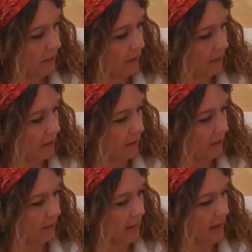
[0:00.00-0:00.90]
He's
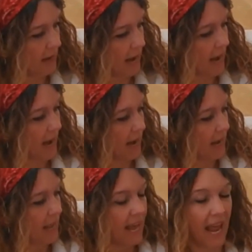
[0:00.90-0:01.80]

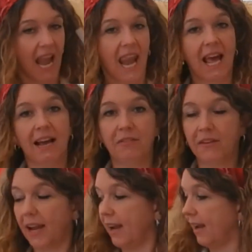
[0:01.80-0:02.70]
giggling and
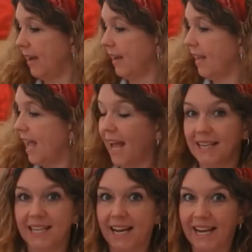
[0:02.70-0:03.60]
laughing
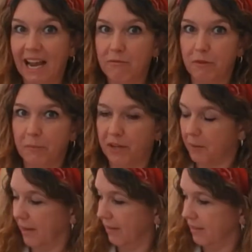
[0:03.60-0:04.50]
and telling everybody
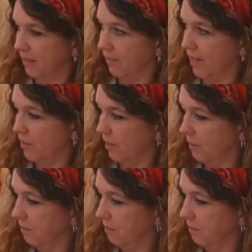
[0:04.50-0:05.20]
about his adventure.